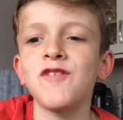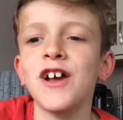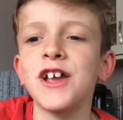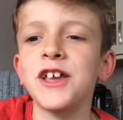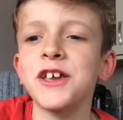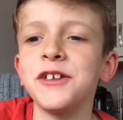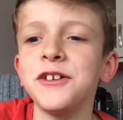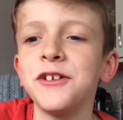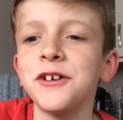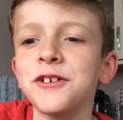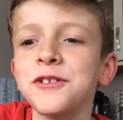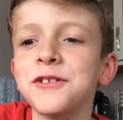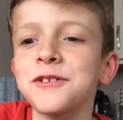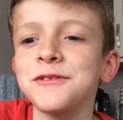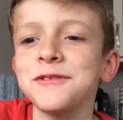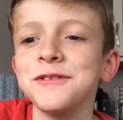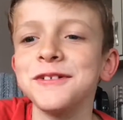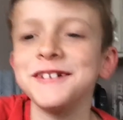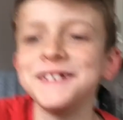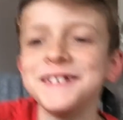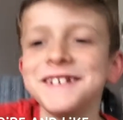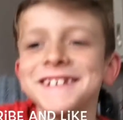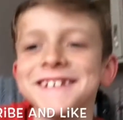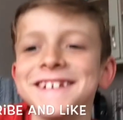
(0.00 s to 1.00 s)

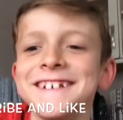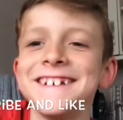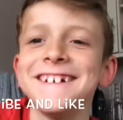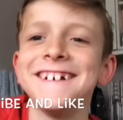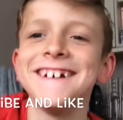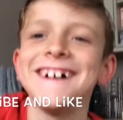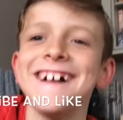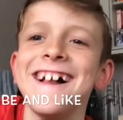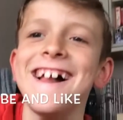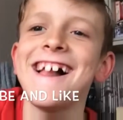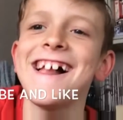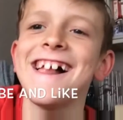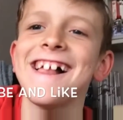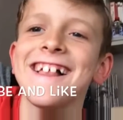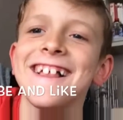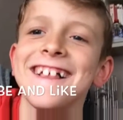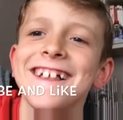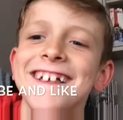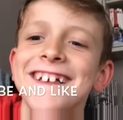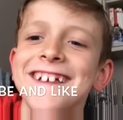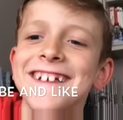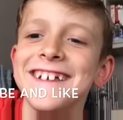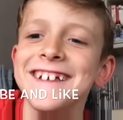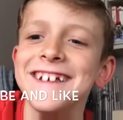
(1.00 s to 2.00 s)
Ryanoceros.
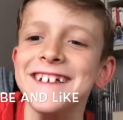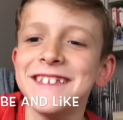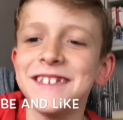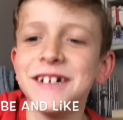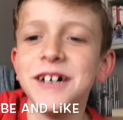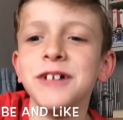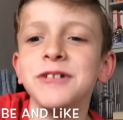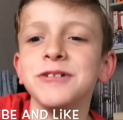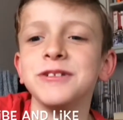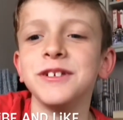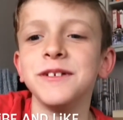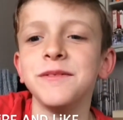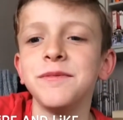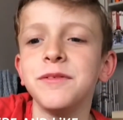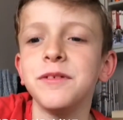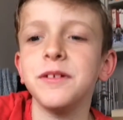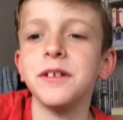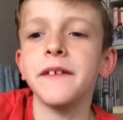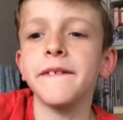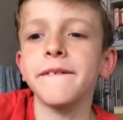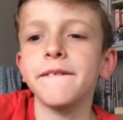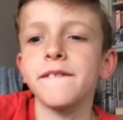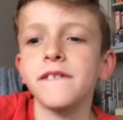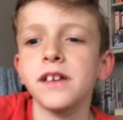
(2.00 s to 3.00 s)
That was a
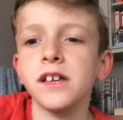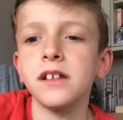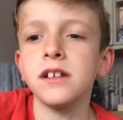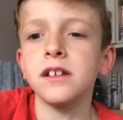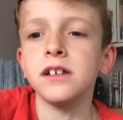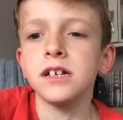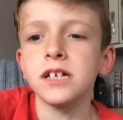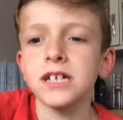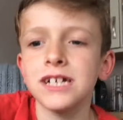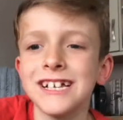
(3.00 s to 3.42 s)
funny thing.